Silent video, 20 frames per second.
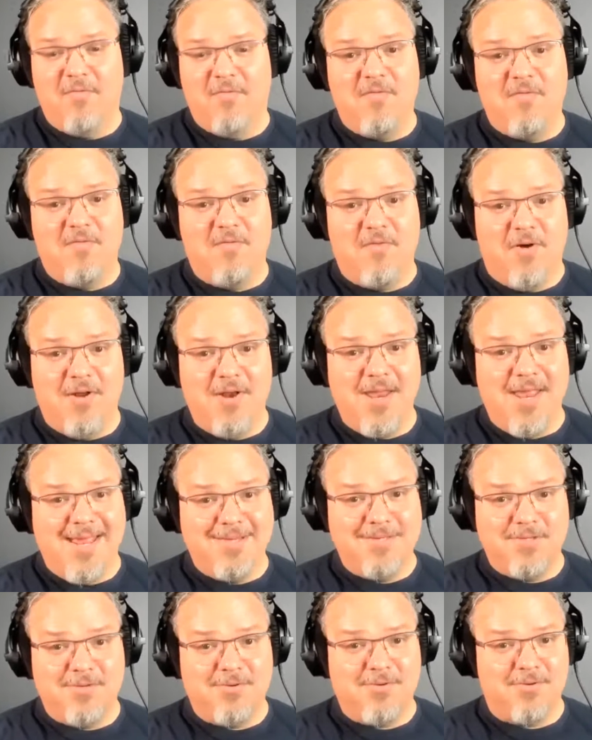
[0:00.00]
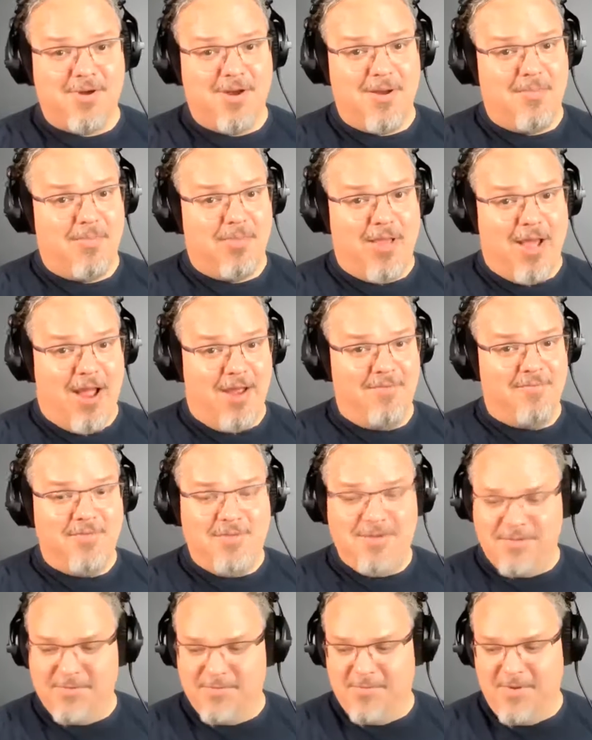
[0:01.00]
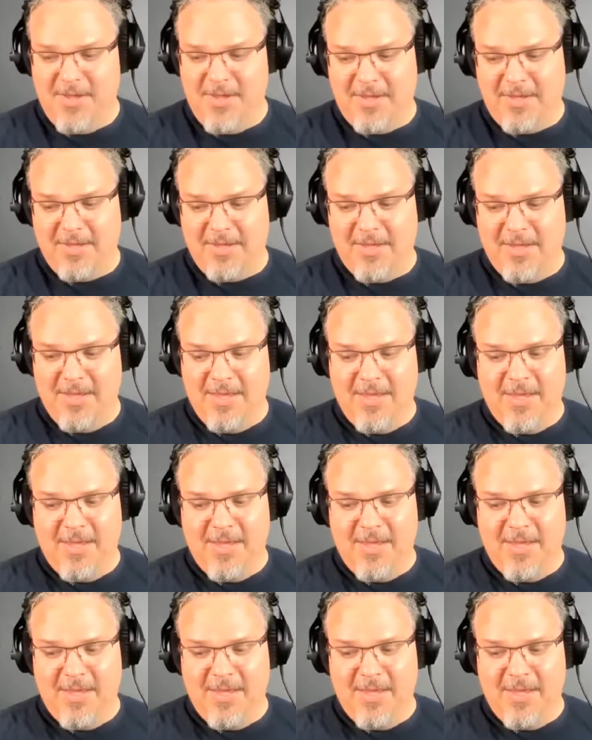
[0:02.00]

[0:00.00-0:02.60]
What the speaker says: fun Instagram live this week.